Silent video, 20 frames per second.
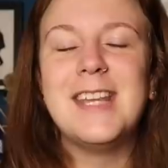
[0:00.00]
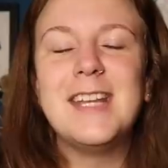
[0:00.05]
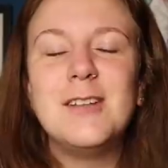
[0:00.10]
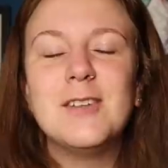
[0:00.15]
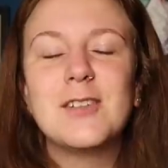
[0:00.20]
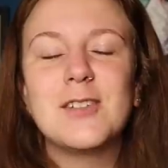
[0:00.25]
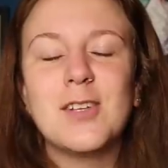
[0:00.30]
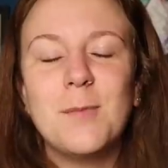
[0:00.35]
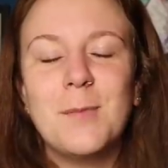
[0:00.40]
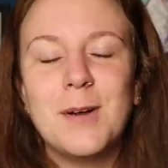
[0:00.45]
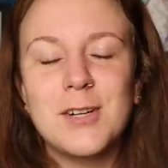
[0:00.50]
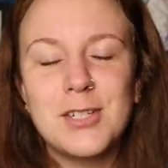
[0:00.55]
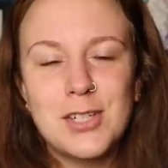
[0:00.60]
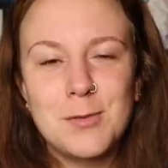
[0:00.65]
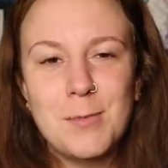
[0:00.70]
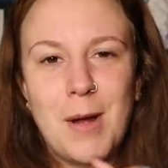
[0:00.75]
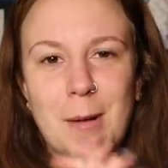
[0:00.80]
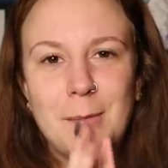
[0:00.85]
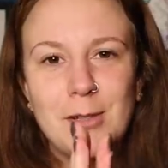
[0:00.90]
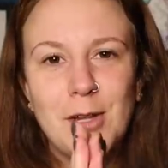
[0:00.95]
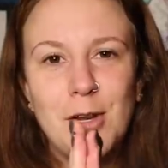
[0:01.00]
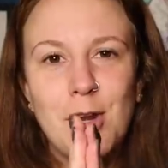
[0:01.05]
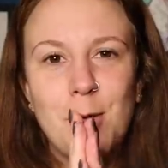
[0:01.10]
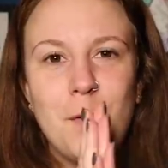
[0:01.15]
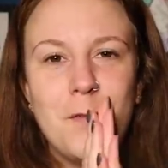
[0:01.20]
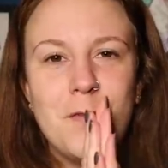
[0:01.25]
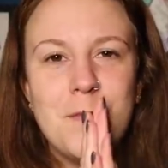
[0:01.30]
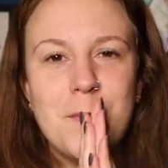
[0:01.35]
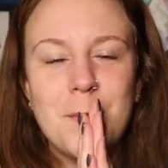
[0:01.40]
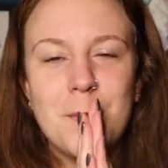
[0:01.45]
Thank you so much to my
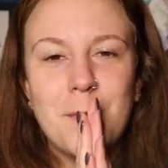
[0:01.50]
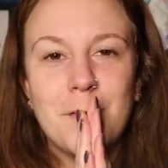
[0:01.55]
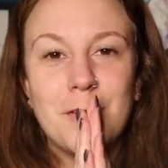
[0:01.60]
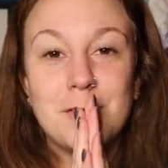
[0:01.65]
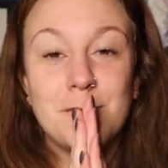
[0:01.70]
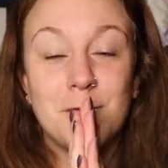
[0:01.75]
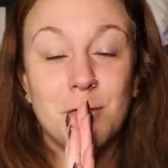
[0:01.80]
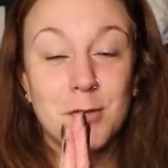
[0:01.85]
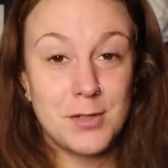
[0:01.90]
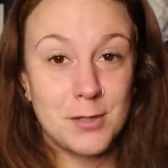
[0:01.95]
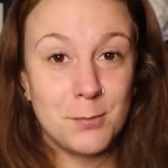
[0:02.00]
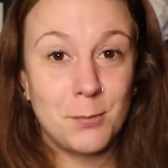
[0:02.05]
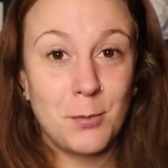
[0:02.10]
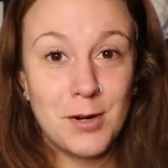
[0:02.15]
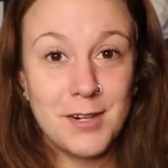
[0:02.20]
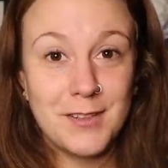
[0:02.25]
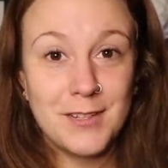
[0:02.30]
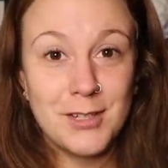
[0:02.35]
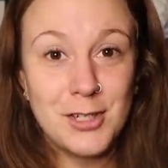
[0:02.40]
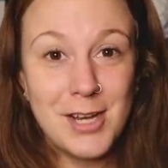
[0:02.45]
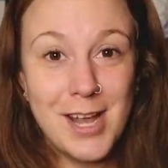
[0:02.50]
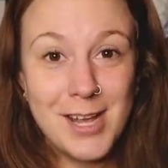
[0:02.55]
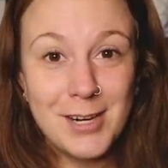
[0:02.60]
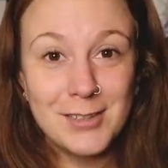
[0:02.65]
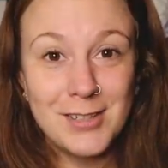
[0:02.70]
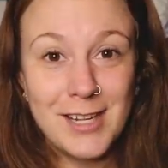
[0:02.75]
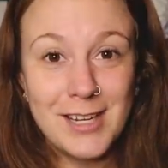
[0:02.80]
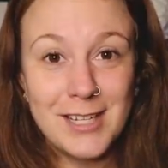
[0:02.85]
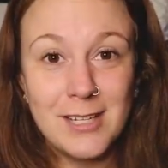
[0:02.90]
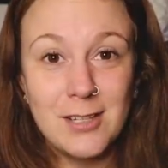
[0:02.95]
Millennial Movie member for, for supporting the
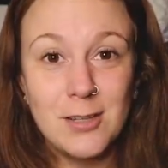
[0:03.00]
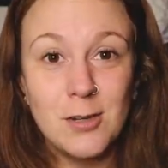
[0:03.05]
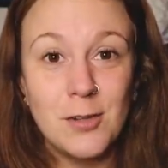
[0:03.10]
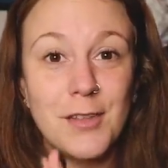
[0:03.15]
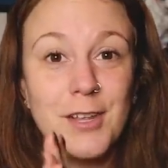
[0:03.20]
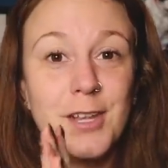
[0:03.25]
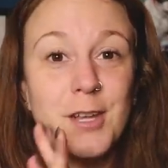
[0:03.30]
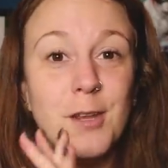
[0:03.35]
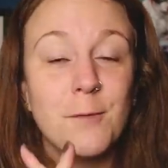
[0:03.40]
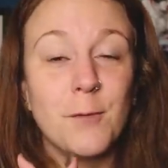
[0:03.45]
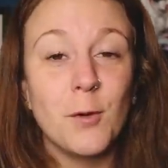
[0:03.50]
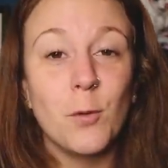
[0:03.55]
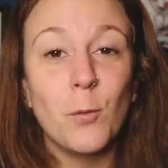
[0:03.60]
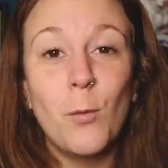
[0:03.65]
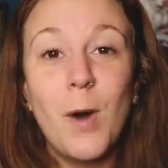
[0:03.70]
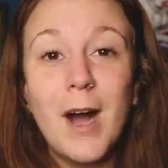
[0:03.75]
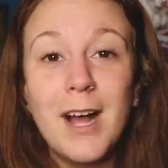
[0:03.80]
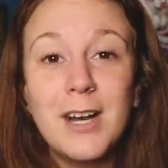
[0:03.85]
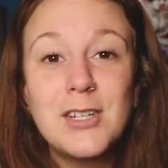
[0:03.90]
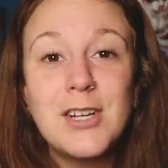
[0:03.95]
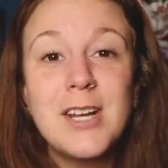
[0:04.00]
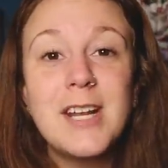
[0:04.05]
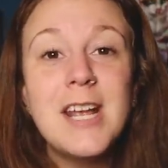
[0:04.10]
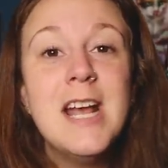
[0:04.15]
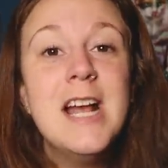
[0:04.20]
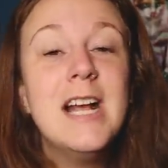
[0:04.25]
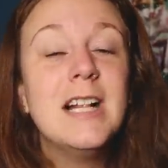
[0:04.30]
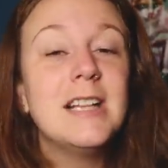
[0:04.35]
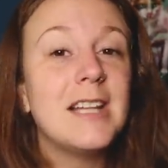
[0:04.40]
channel like you do. Thank you for watching.